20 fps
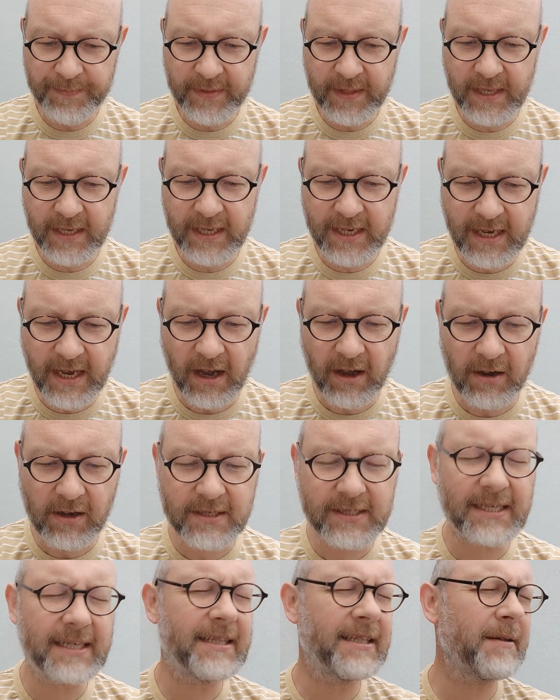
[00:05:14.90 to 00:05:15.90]
and
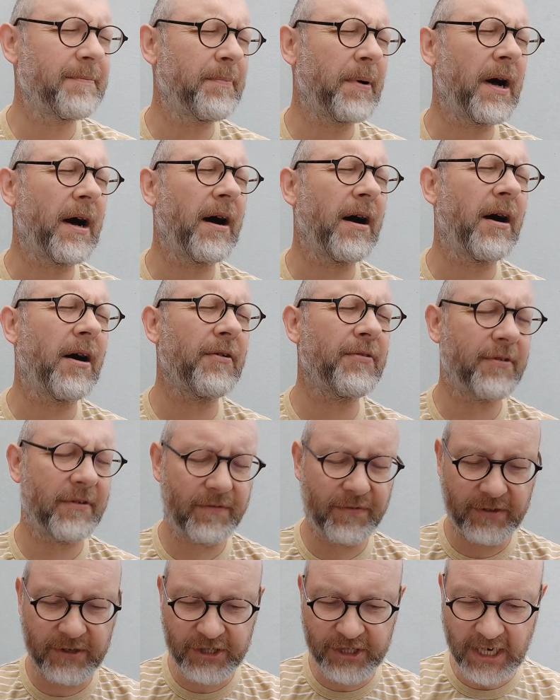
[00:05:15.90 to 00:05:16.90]
guarding the path
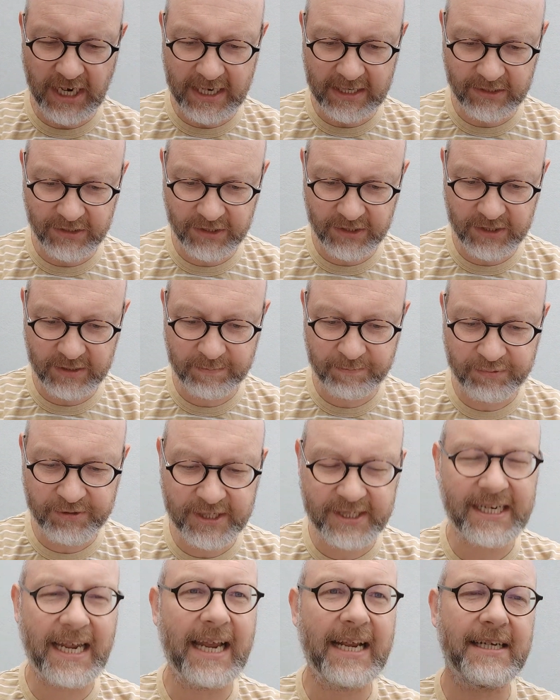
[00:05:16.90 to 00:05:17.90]
of the just and
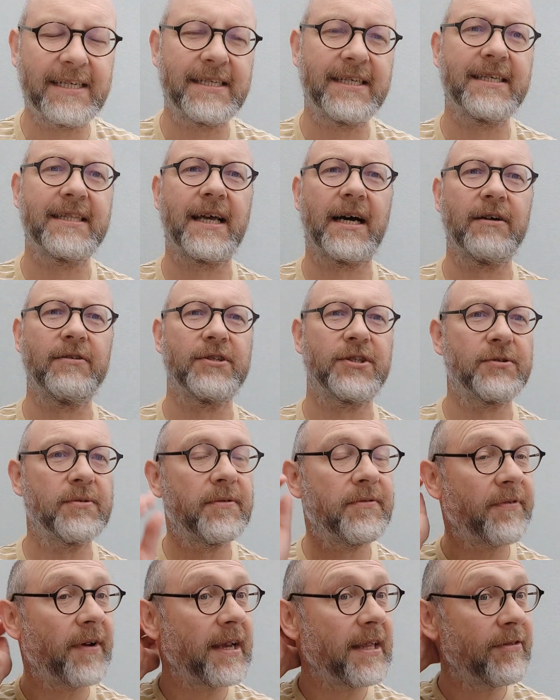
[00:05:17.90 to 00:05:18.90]
protecting those who are
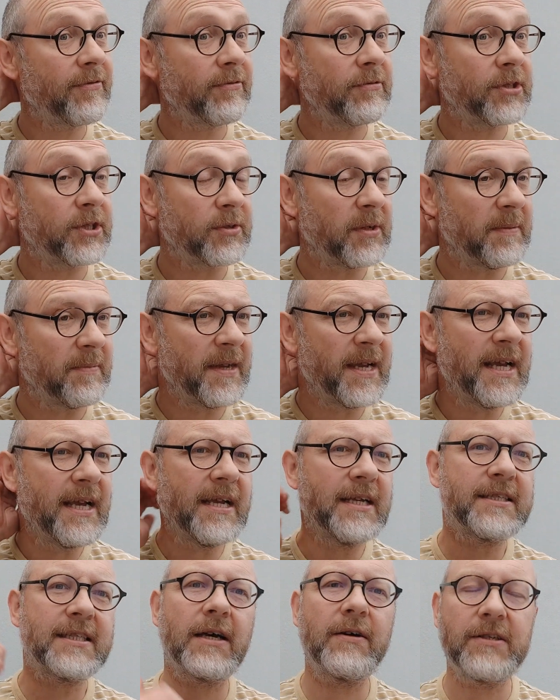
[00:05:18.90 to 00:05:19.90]
faithful to him.
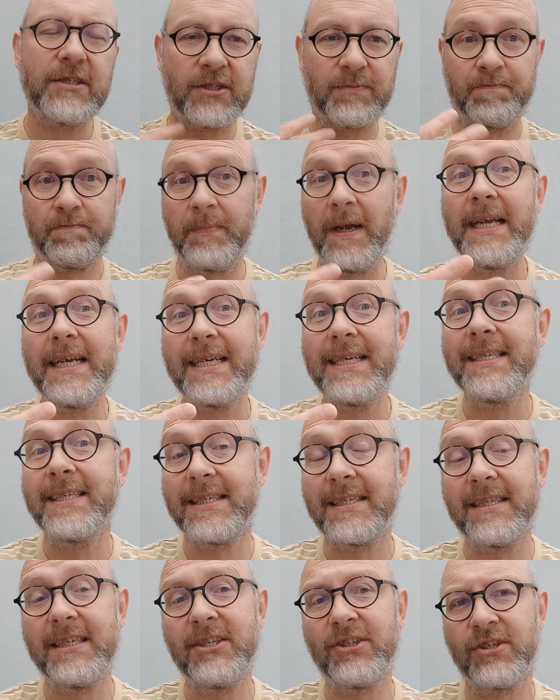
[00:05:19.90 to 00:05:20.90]
So it's making
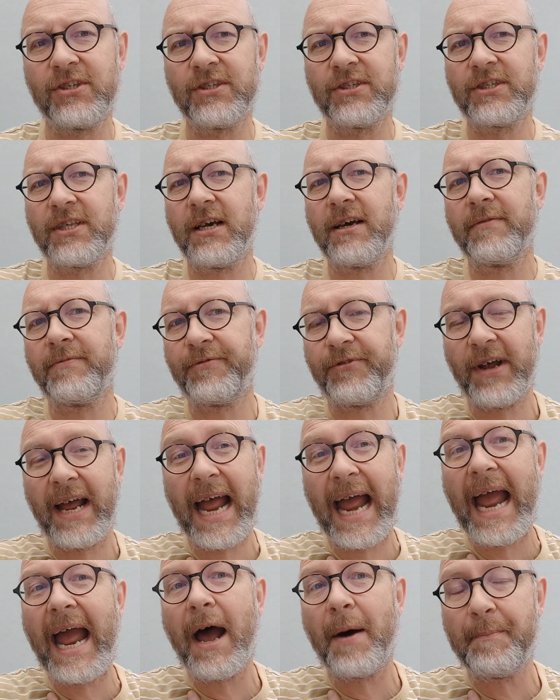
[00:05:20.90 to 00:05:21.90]
decisions that are for
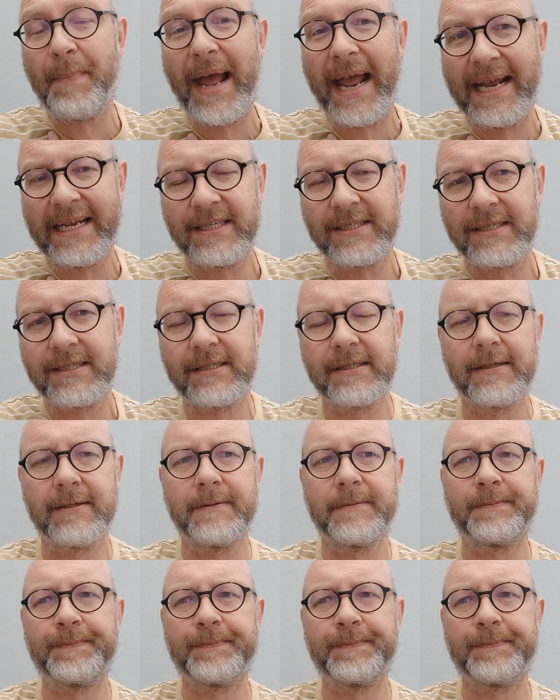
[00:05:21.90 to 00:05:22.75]
our best.